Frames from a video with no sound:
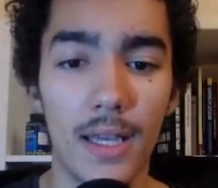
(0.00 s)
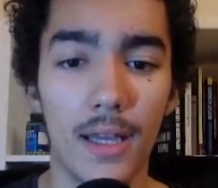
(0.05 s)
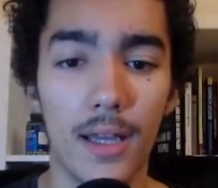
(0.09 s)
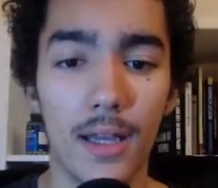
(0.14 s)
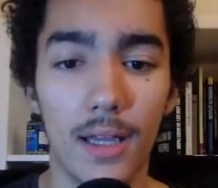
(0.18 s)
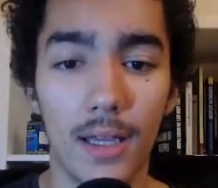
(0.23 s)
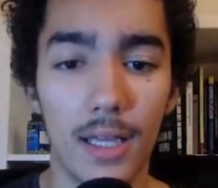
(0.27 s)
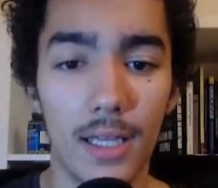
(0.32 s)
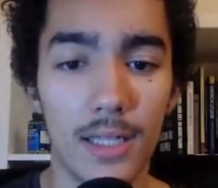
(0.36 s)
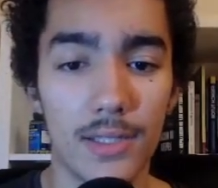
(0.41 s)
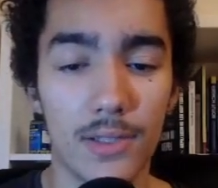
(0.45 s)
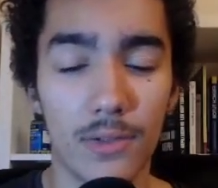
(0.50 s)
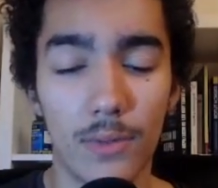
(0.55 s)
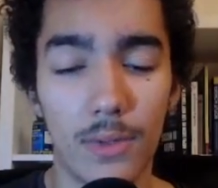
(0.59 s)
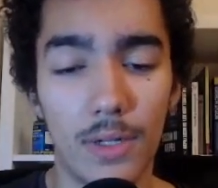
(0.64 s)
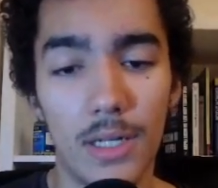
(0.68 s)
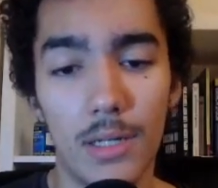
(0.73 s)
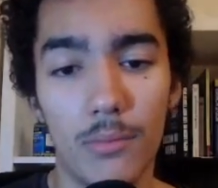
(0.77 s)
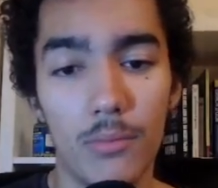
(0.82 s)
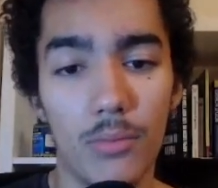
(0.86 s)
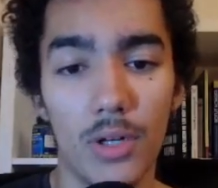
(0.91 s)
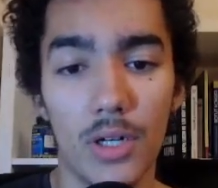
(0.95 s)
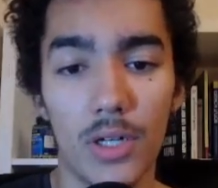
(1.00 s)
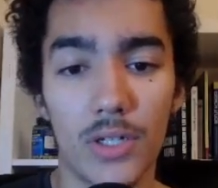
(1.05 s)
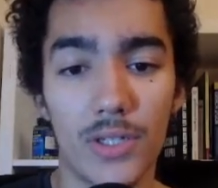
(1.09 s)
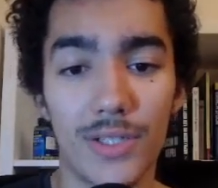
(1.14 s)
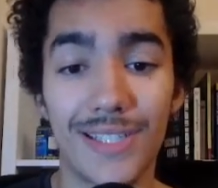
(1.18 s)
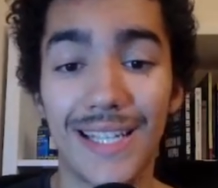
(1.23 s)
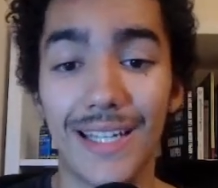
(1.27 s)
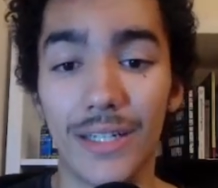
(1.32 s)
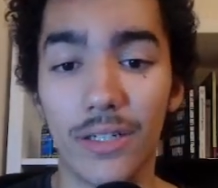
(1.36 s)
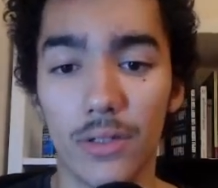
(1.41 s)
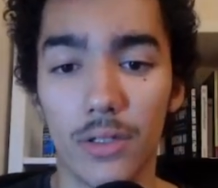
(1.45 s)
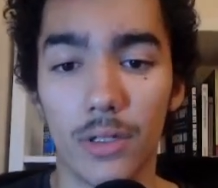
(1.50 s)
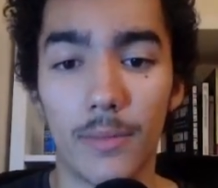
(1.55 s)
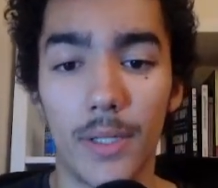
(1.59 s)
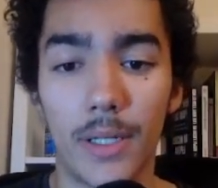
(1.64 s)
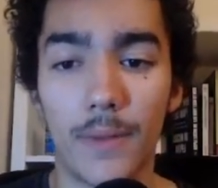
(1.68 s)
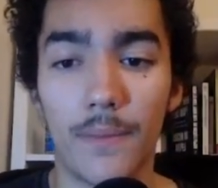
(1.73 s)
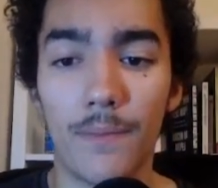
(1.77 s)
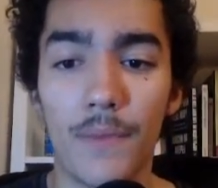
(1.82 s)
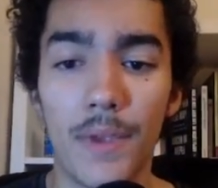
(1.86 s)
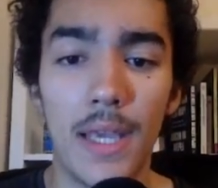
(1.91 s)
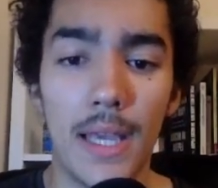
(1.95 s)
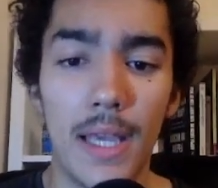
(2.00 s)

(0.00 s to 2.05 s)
It's a really bullish signal. I mean,